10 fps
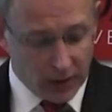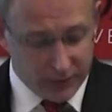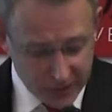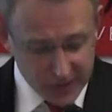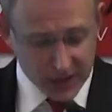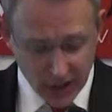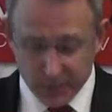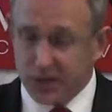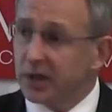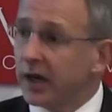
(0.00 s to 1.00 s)
The first
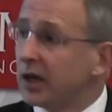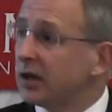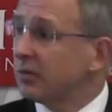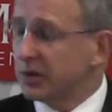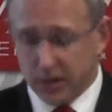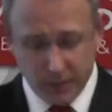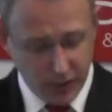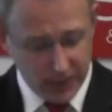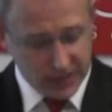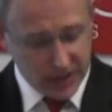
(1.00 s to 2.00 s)
key mistake was that the
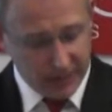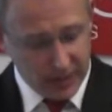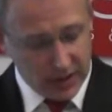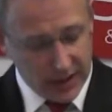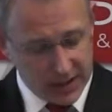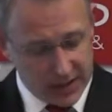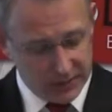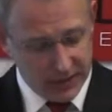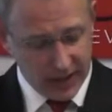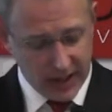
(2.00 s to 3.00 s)
previous government had
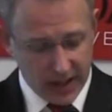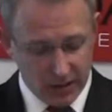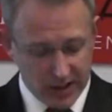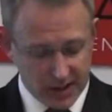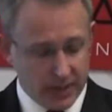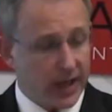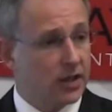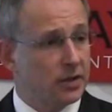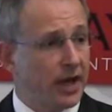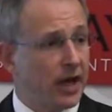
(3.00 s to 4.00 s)
severely
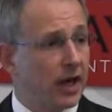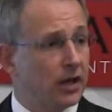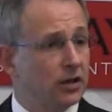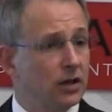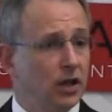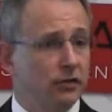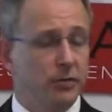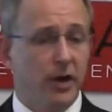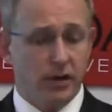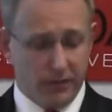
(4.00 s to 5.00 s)
underestimated demand
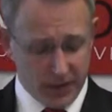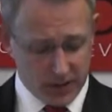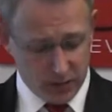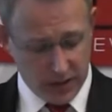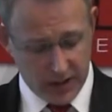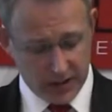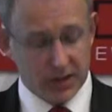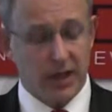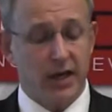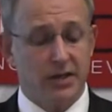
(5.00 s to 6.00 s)
for both fixed
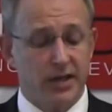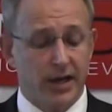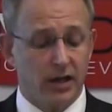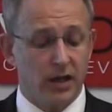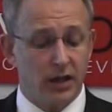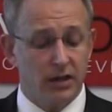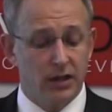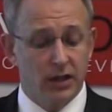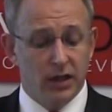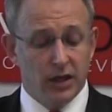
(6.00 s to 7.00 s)
wireless and satellite.
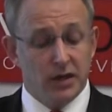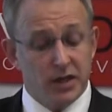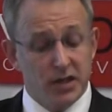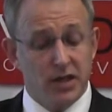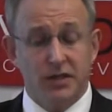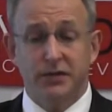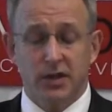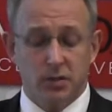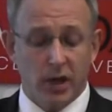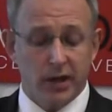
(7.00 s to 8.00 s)
This year's
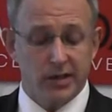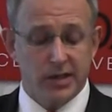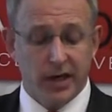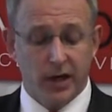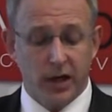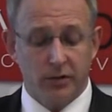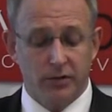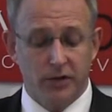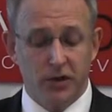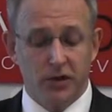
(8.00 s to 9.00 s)
fixed wireless and satellite
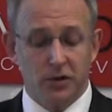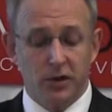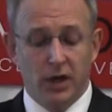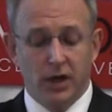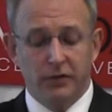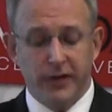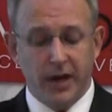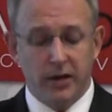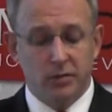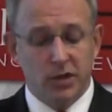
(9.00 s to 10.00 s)
review
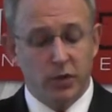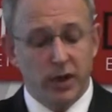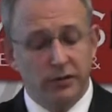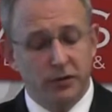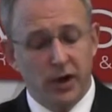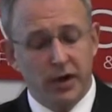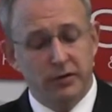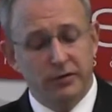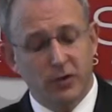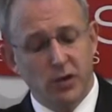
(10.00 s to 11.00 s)
found that between
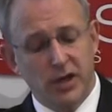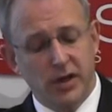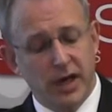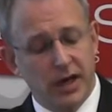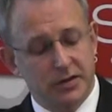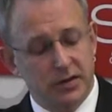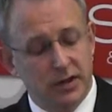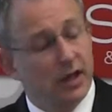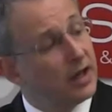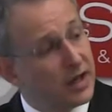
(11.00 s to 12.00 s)

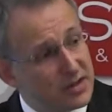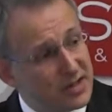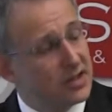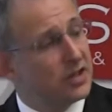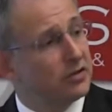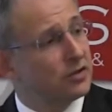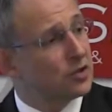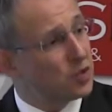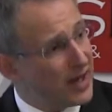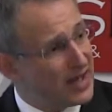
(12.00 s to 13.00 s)
440,000 and
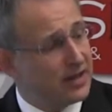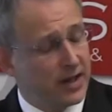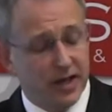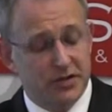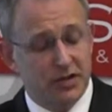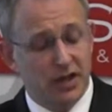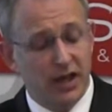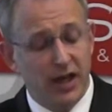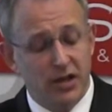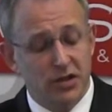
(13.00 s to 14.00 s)
620,000
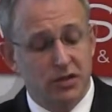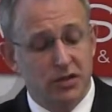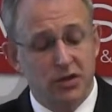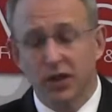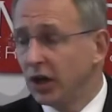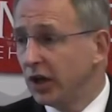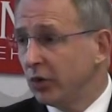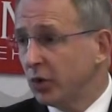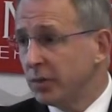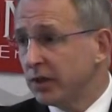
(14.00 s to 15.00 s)
connections
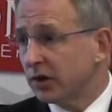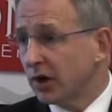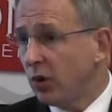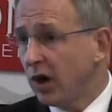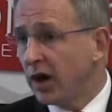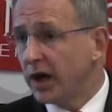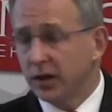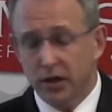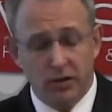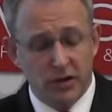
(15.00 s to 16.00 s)
would be
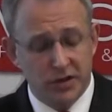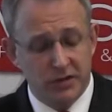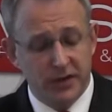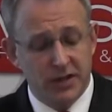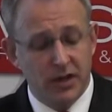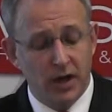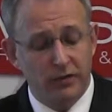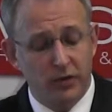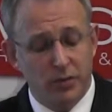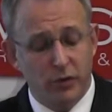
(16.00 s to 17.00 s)
required across the fixed line
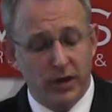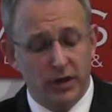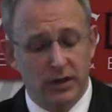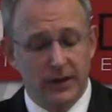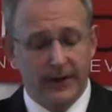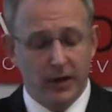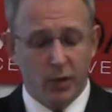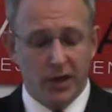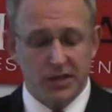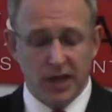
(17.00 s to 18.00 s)
footprint,
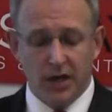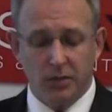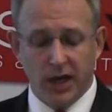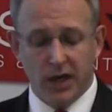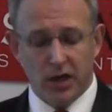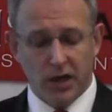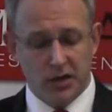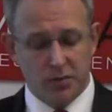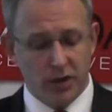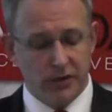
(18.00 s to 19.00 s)
whereas NBN
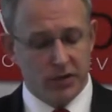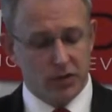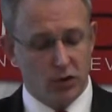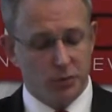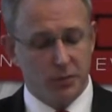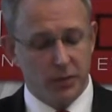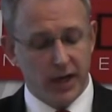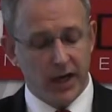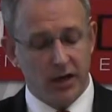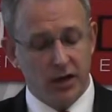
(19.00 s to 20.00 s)
Co's previous corporate
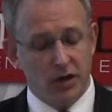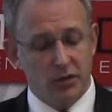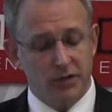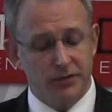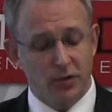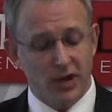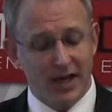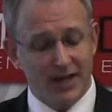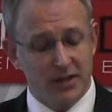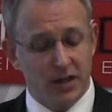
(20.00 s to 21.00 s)
plan was
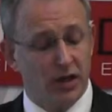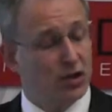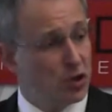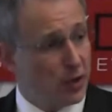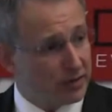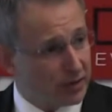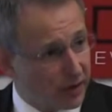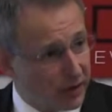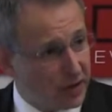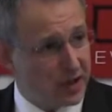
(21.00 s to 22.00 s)
forecasting
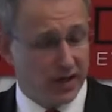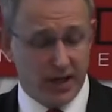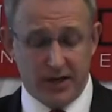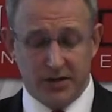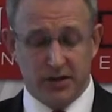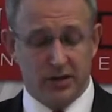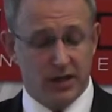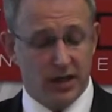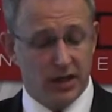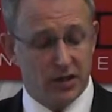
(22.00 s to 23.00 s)
230,000
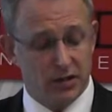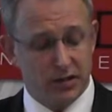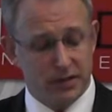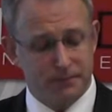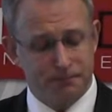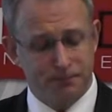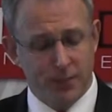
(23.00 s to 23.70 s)
connections.